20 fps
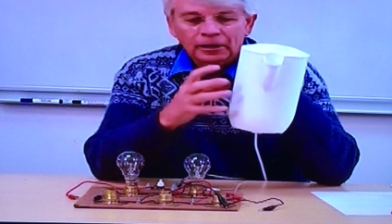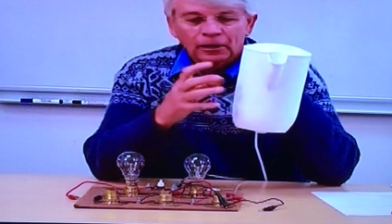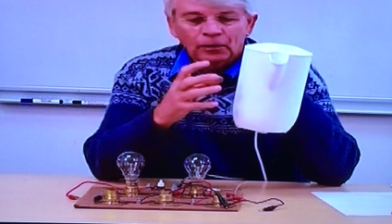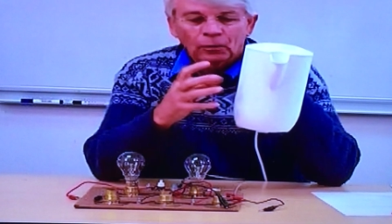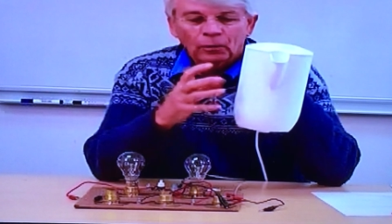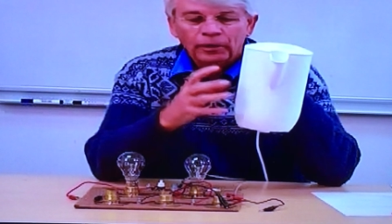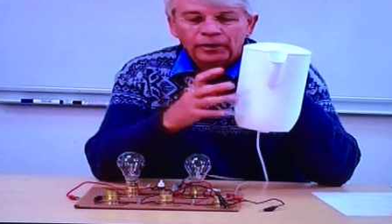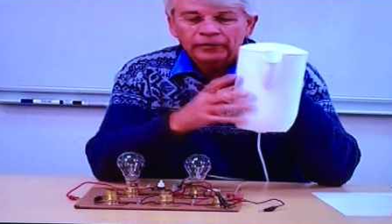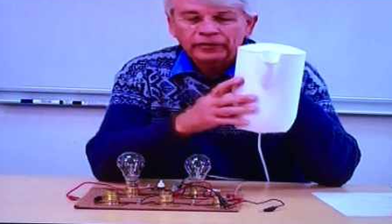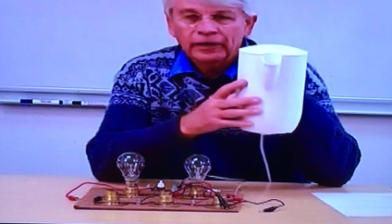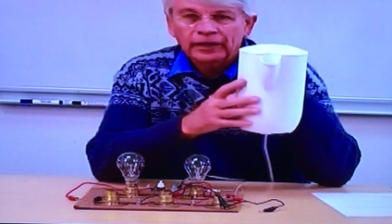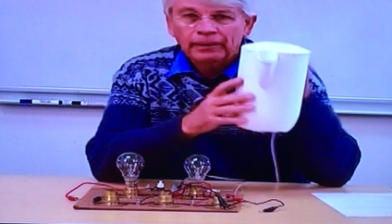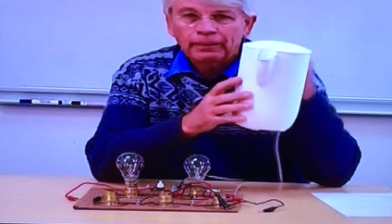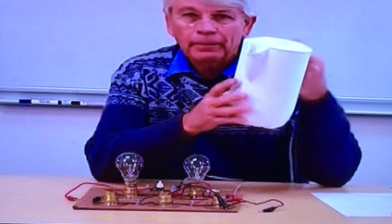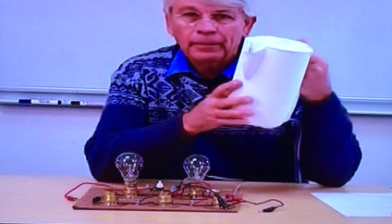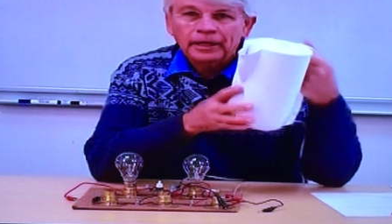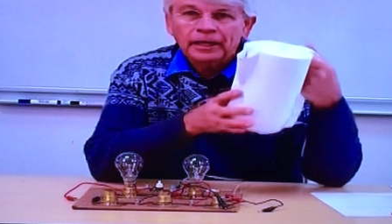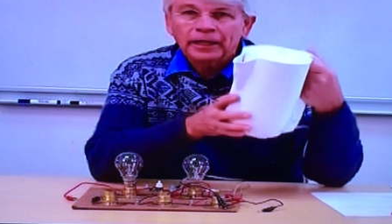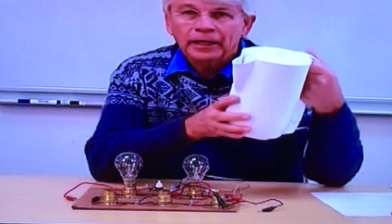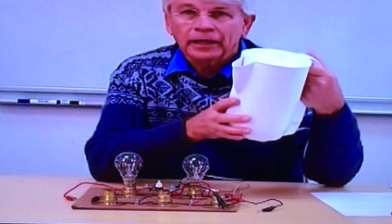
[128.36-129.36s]
What does that
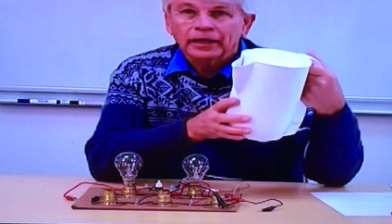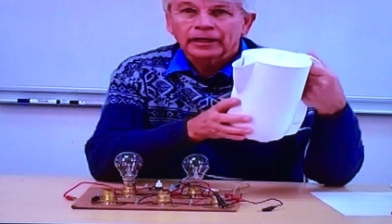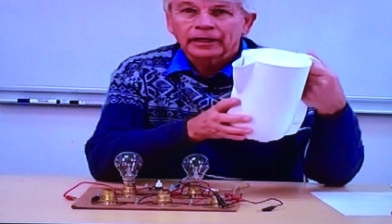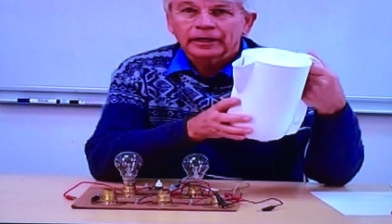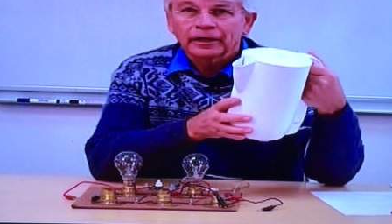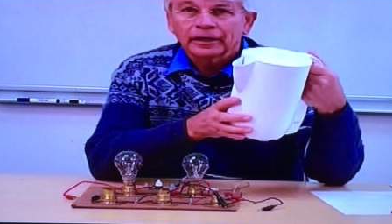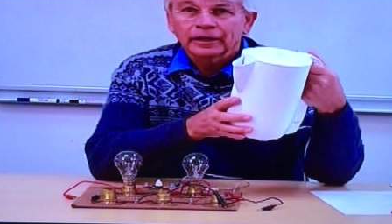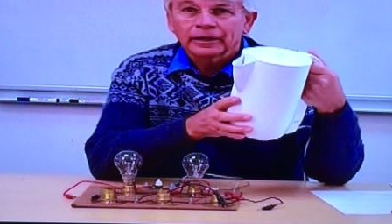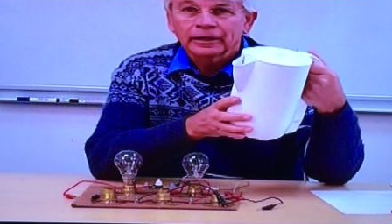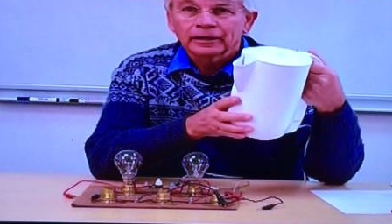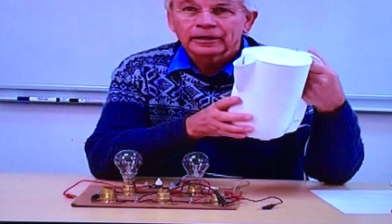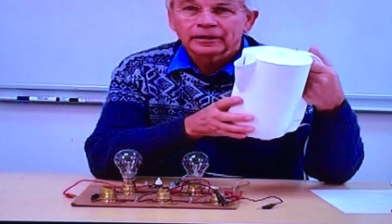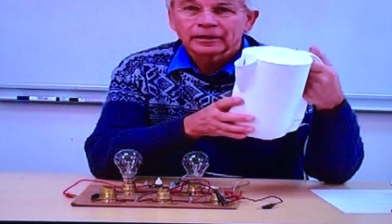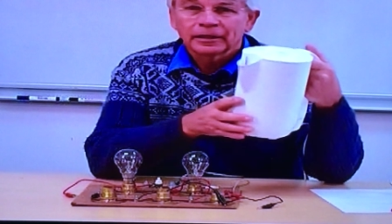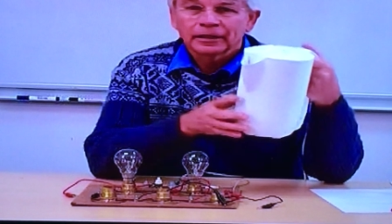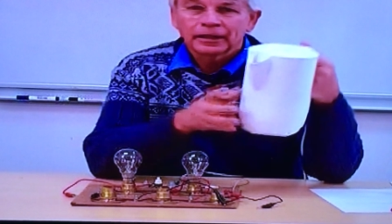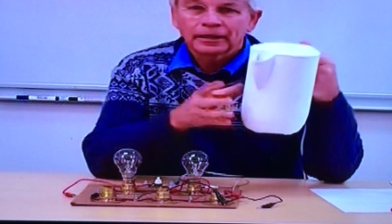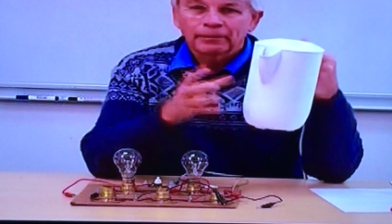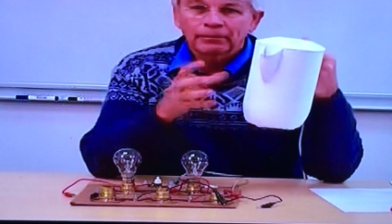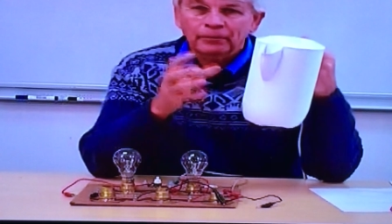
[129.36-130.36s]
mean?
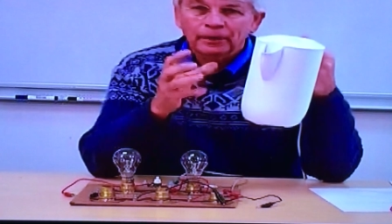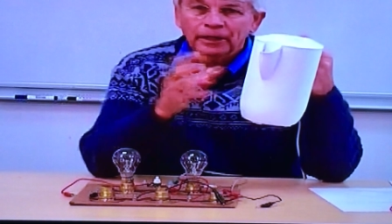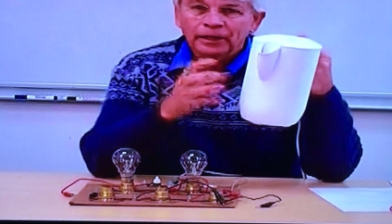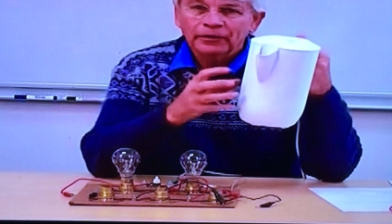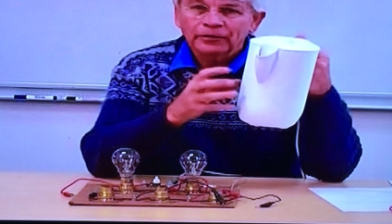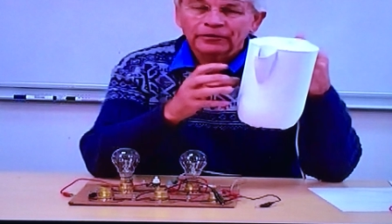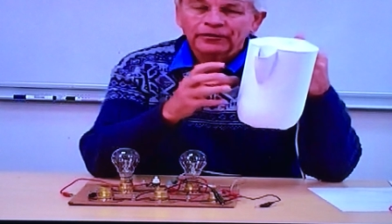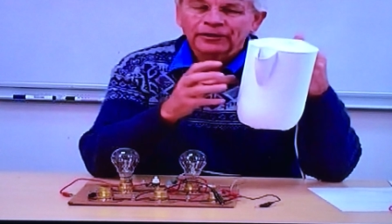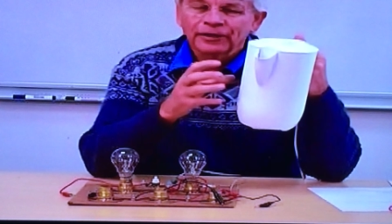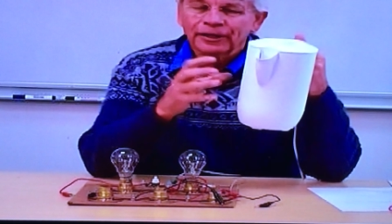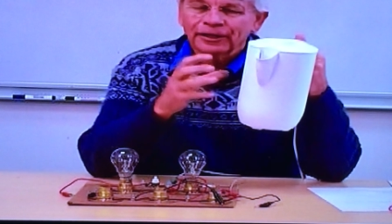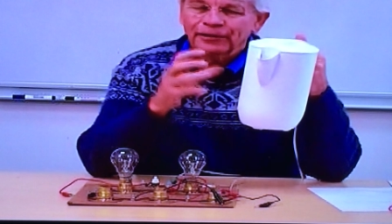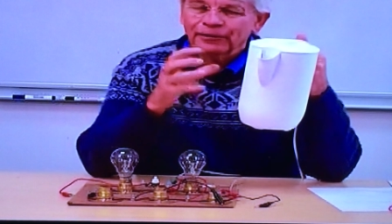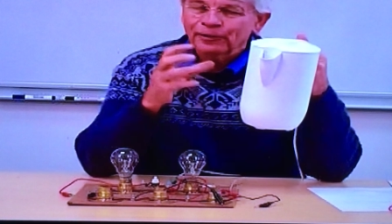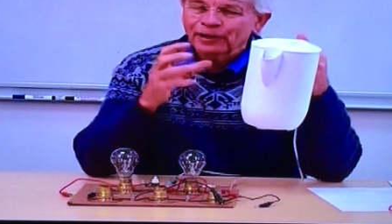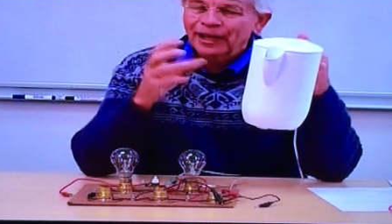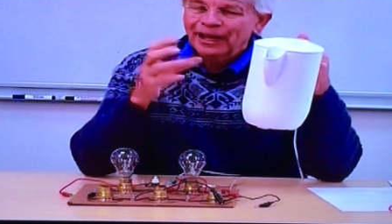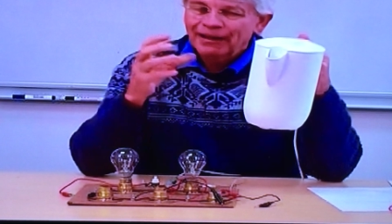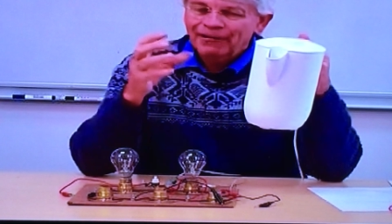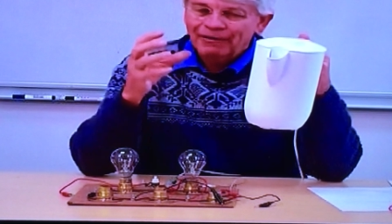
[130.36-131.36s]
It means that
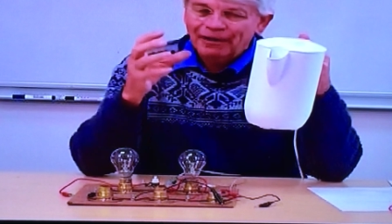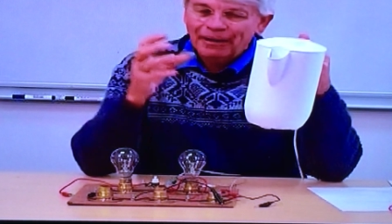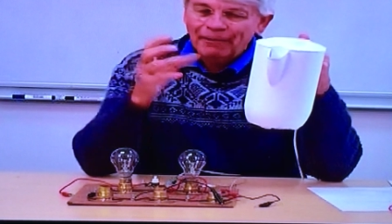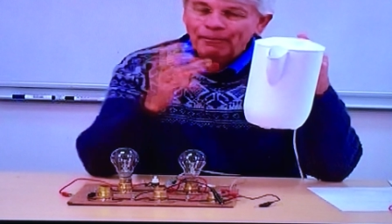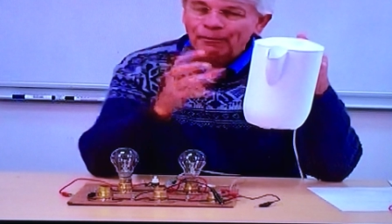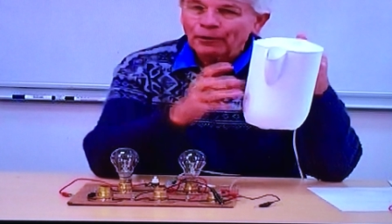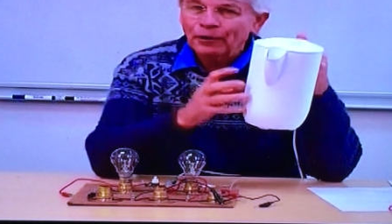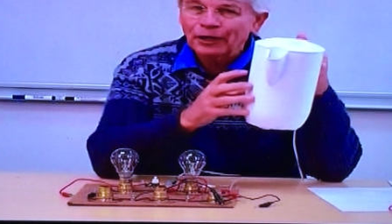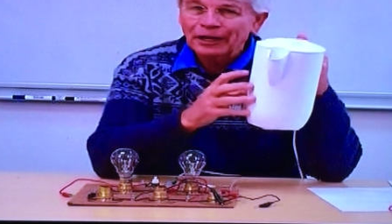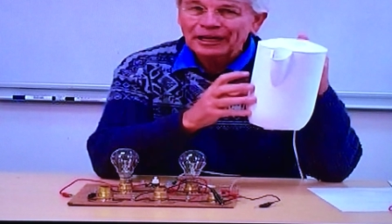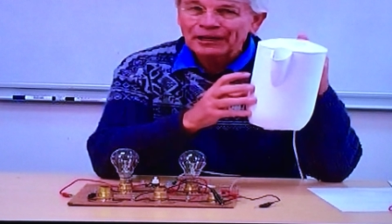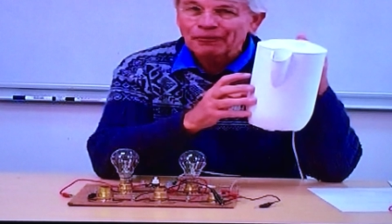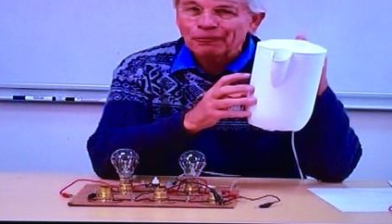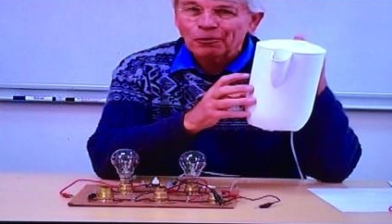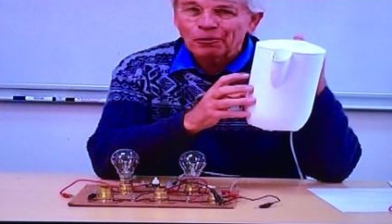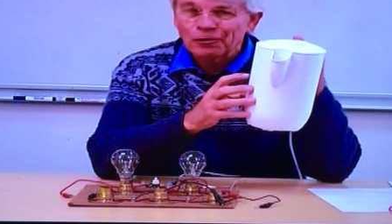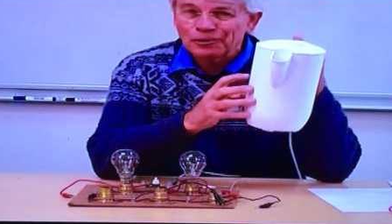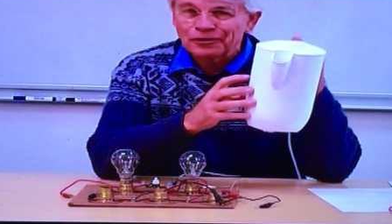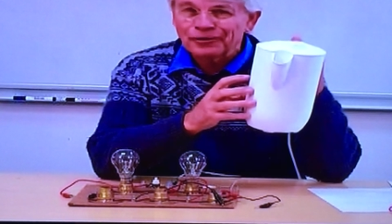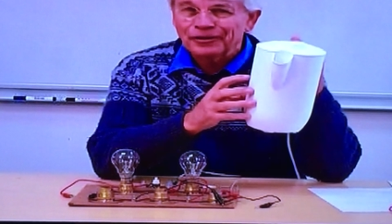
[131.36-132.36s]
if I'm boiling
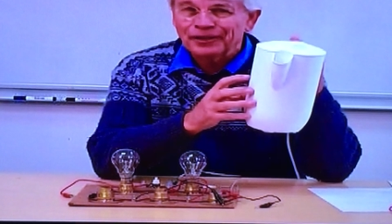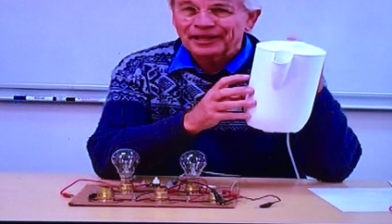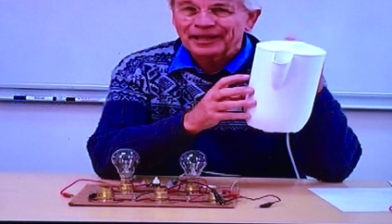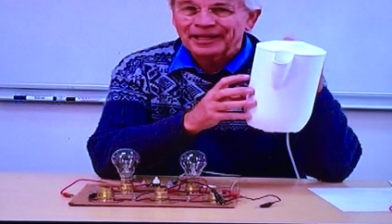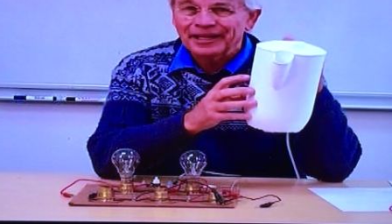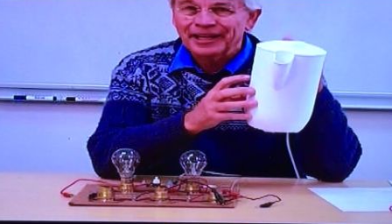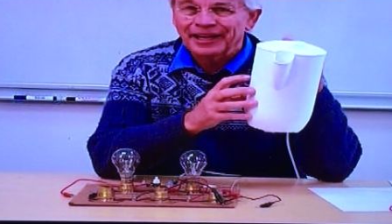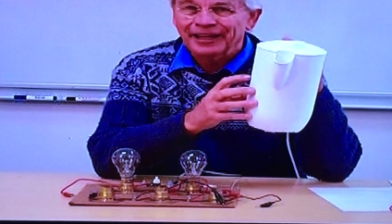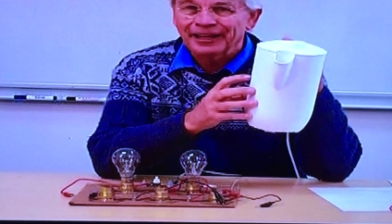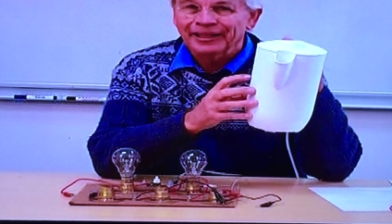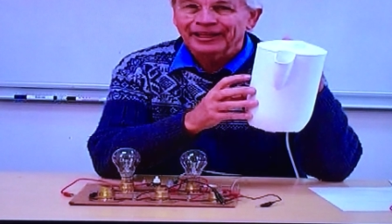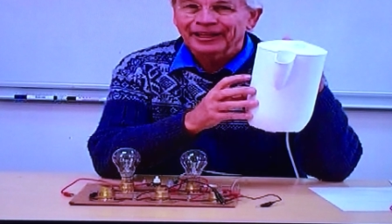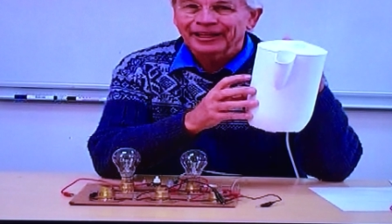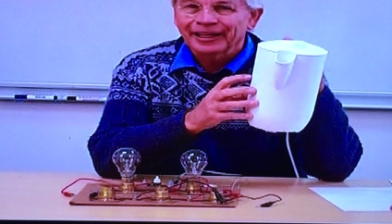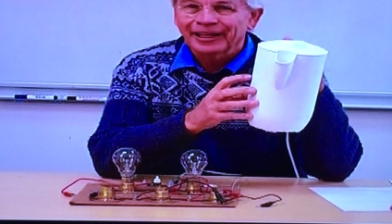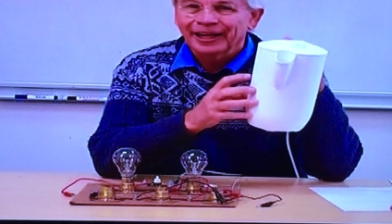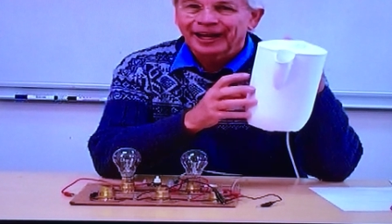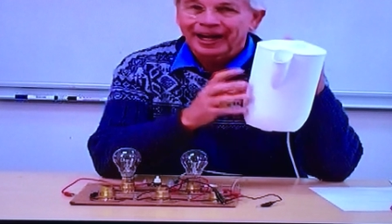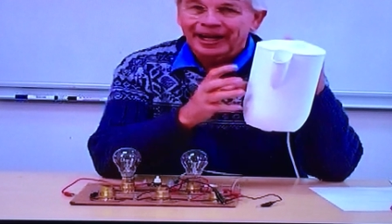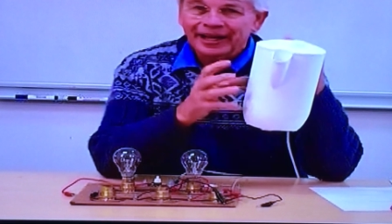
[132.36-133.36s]
water in here,
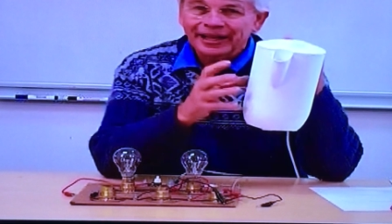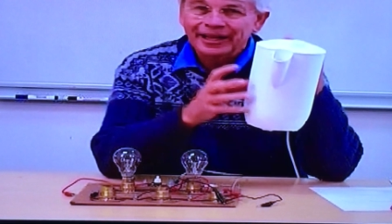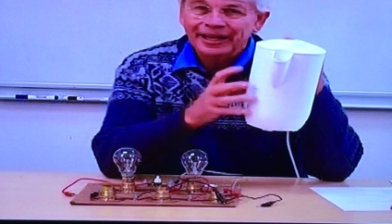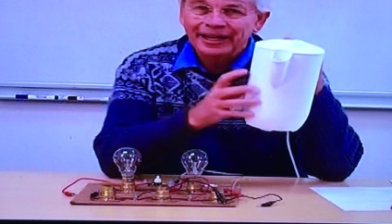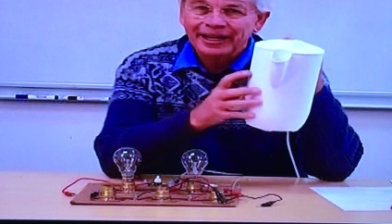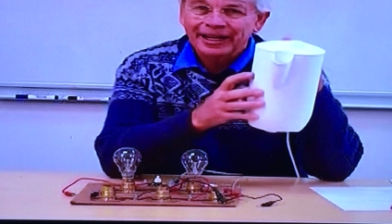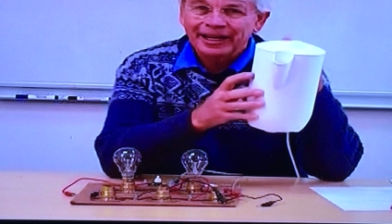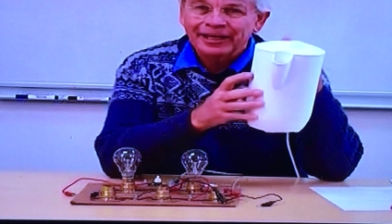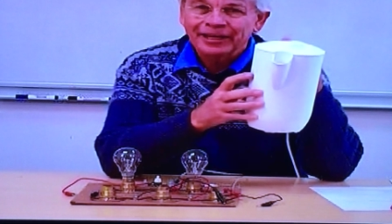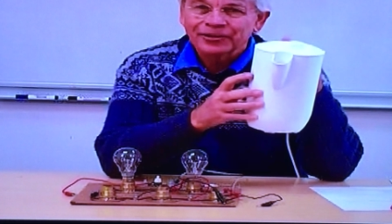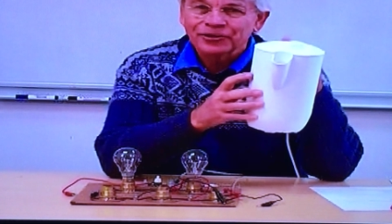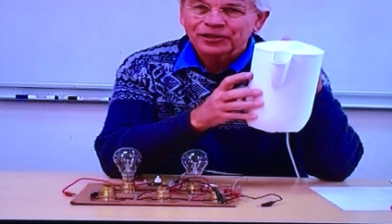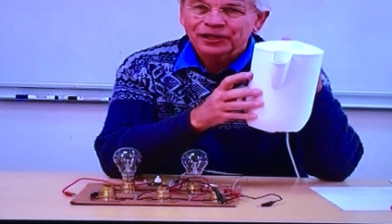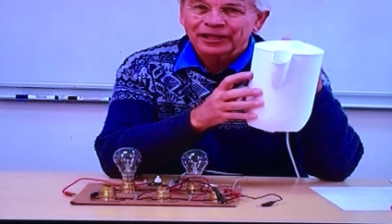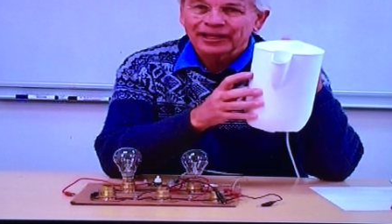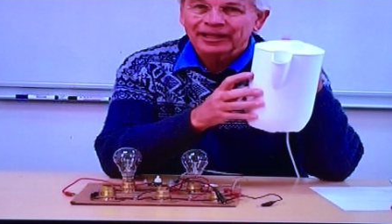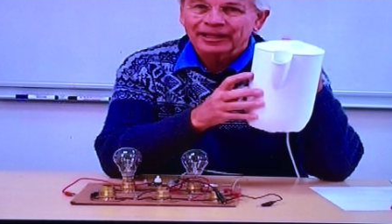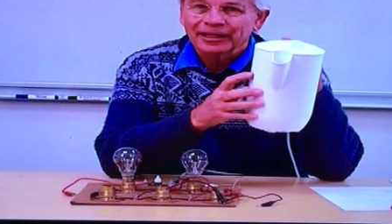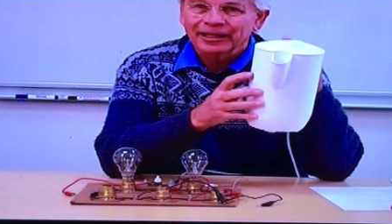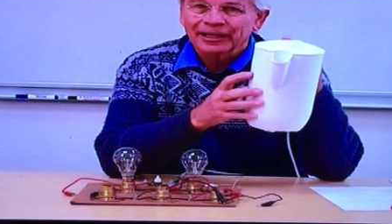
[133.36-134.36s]
I need
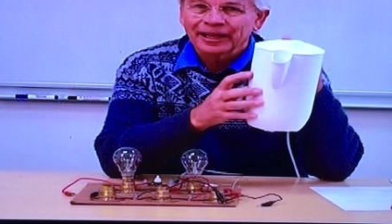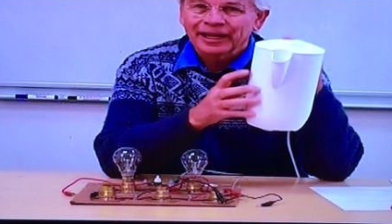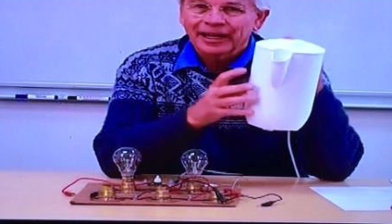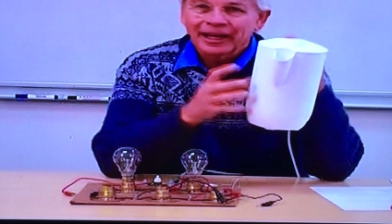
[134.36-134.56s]
energy,